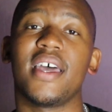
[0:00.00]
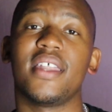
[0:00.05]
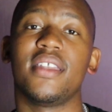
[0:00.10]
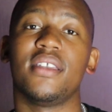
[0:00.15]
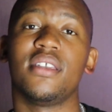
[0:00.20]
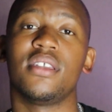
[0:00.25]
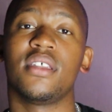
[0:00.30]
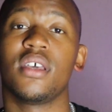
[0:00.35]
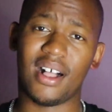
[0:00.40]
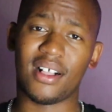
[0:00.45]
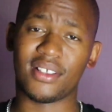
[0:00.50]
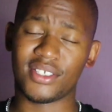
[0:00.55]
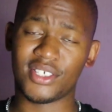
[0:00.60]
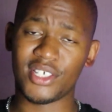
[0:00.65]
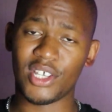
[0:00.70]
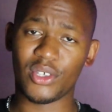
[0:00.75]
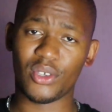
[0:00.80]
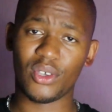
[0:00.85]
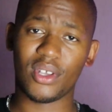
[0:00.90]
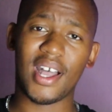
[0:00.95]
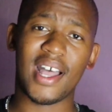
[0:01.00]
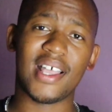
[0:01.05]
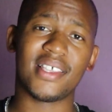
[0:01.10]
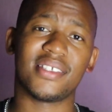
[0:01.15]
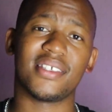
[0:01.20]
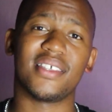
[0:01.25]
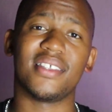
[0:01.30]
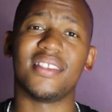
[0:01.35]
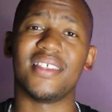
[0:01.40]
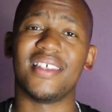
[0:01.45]
and I'll check you
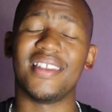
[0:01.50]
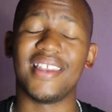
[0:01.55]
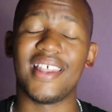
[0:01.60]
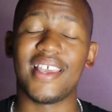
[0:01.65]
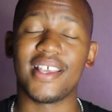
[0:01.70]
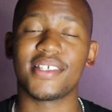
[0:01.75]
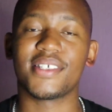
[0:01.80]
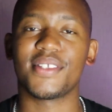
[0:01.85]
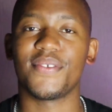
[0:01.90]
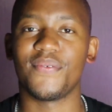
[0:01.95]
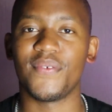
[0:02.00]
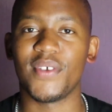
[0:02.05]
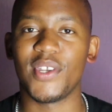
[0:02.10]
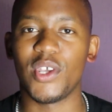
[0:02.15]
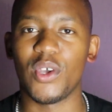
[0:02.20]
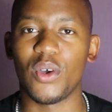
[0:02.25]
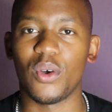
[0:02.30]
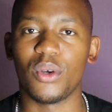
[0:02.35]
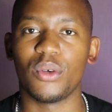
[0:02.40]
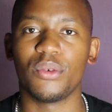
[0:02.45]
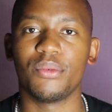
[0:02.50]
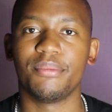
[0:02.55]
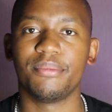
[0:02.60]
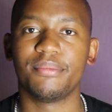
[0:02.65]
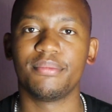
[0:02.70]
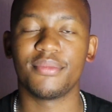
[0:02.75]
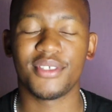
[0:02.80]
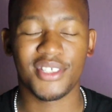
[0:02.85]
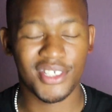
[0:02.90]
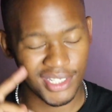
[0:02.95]
guys in the next video.
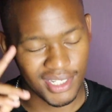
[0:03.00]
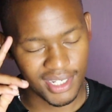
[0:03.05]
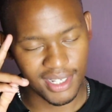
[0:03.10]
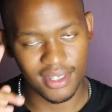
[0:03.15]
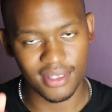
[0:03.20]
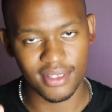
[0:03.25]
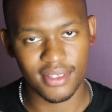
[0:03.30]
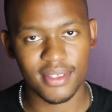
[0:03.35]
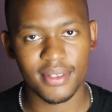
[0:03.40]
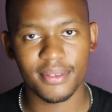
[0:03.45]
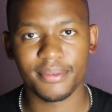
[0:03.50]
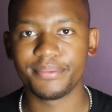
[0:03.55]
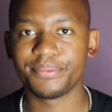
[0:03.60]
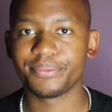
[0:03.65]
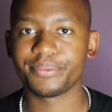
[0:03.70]
Cheers.